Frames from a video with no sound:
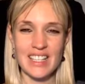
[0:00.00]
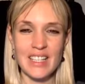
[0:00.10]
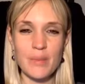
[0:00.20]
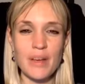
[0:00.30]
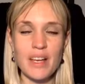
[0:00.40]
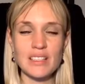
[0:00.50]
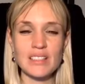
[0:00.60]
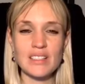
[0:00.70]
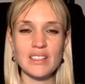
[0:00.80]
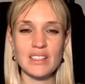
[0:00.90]
In the
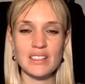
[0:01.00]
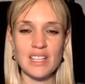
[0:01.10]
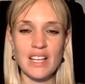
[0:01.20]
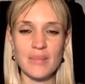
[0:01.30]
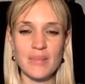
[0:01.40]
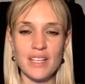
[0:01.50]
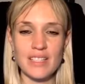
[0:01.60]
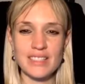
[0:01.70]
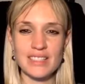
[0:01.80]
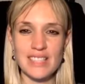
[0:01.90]
personal
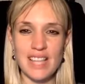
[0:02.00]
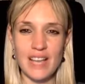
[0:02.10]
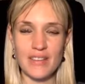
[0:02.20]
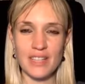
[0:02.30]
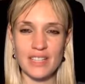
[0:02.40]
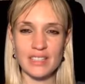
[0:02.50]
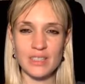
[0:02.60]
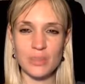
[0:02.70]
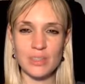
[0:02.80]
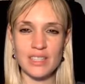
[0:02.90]
person's life, and it's
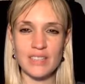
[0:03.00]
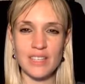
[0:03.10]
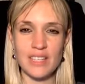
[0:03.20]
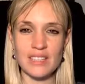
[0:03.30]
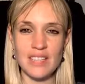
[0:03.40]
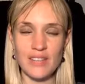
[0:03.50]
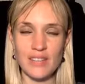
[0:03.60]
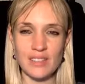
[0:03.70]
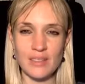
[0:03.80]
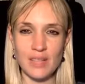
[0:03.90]
still perceiving
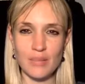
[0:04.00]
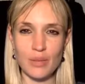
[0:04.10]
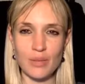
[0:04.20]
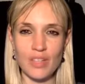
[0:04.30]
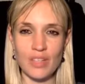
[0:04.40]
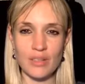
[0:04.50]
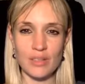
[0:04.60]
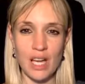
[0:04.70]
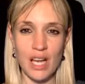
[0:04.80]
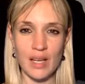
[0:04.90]
itself as something moving
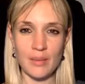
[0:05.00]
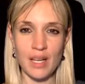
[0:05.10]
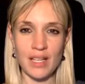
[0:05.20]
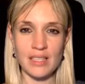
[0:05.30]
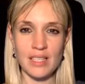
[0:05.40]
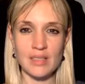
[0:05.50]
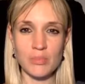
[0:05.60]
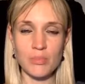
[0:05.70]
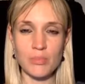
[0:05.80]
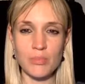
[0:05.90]
through time, and
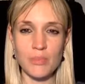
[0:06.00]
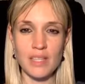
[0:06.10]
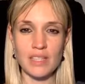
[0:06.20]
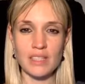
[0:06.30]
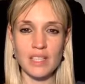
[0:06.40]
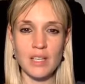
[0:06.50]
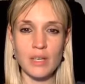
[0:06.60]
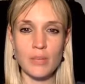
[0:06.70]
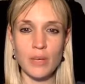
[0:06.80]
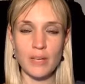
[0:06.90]
this
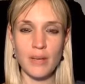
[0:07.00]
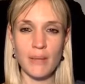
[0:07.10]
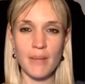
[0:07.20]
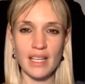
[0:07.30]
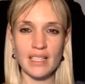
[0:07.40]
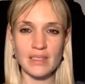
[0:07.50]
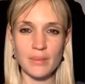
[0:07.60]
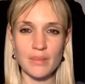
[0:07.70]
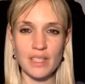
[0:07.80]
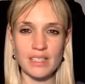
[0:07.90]
body-mind
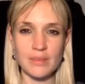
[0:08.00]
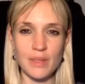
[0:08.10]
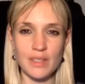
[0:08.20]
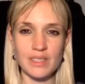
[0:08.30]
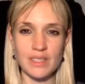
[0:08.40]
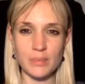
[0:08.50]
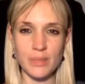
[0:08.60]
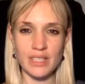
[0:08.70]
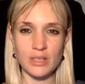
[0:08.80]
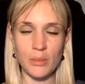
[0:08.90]
mechanism that experiences
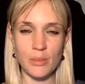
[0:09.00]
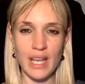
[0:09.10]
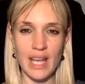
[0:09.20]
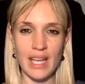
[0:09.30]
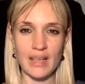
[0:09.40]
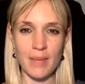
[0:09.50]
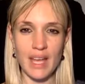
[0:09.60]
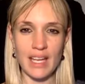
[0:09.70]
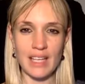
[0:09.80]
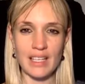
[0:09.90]
pleasure and
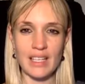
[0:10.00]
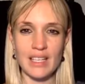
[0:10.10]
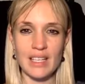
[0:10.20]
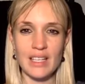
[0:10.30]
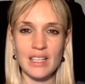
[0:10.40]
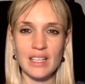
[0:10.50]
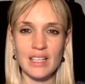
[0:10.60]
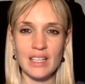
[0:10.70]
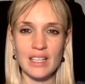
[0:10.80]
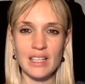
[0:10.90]
pain,
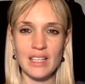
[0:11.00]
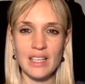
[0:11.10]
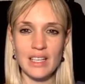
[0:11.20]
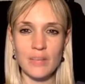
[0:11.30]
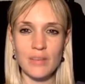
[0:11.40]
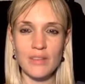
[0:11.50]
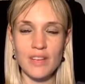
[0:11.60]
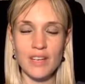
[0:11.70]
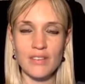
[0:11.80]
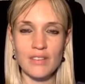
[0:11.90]
it can be
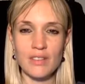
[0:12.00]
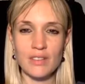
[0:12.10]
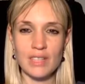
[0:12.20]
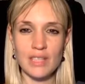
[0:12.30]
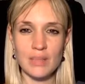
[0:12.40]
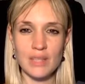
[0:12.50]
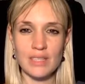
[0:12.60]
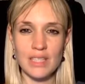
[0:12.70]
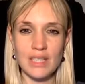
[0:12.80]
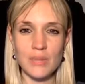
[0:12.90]
very confusing
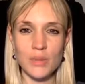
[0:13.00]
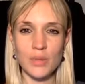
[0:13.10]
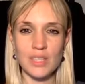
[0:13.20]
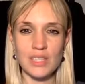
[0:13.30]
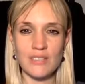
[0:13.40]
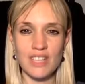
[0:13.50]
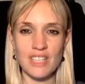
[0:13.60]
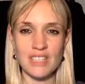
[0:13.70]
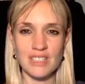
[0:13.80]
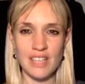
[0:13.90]
because it keeps wanting to
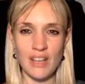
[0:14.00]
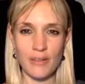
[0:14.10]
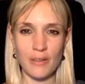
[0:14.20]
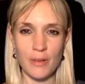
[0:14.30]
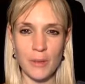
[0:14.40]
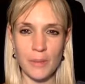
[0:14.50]
fix itself.